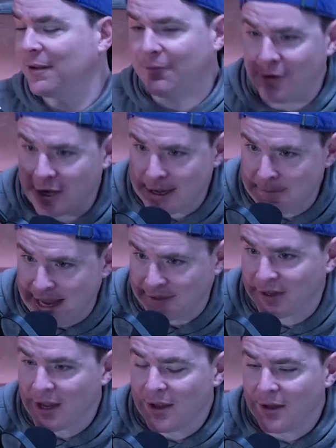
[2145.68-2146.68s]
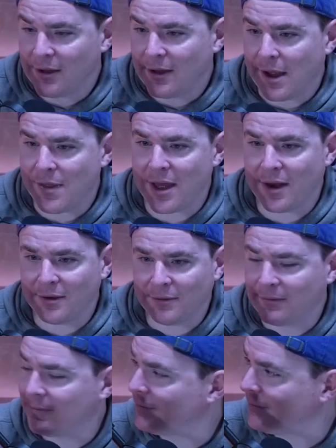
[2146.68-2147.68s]
a fucking mess. And then
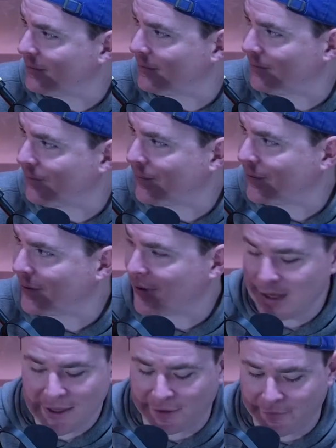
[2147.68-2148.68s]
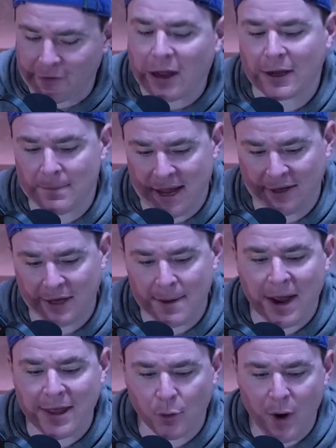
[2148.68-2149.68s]
it's a fucking mess. And
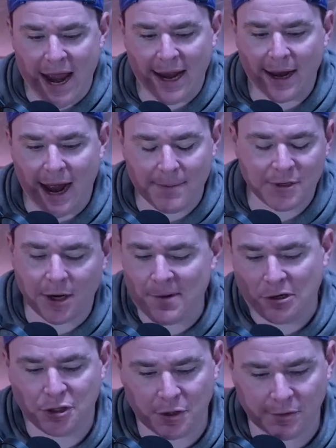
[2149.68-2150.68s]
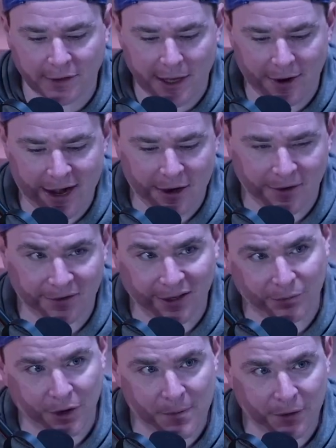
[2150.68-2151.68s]
by the way, I'm talking about Jews a lot right now because
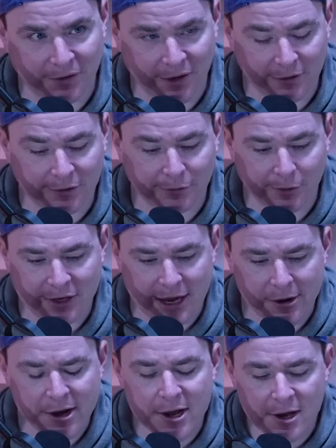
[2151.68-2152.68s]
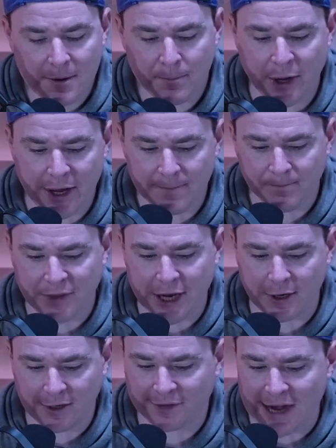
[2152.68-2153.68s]
that's where most of the history is written down. But
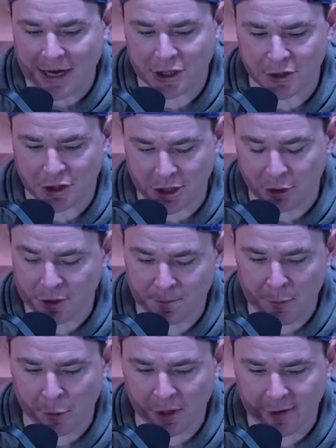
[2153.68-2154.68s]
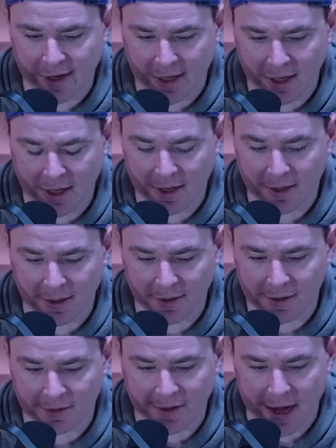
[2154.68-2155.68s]
there, it's not just Jewish people living in
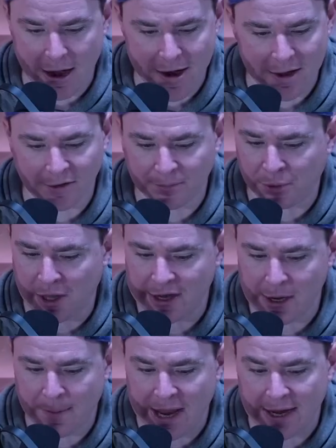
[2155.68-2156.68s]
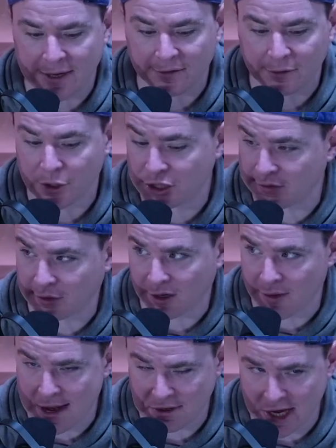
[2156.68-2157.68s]
this area. There's plenty of pagans. Christians aren't
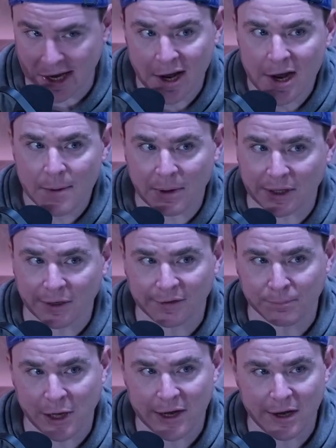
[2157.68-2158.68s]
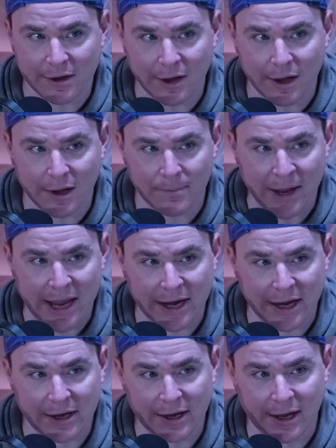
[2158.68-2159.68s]
around yet, but there's plenty of uh,
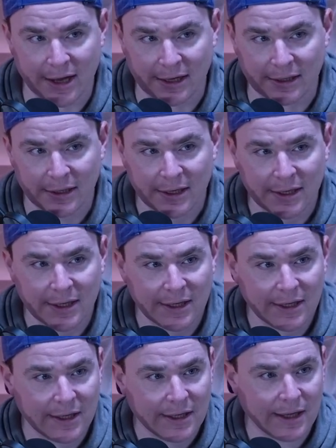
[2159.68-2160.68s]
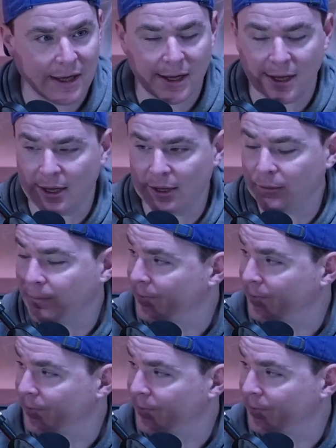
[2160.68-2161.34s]
pagan uh, uh,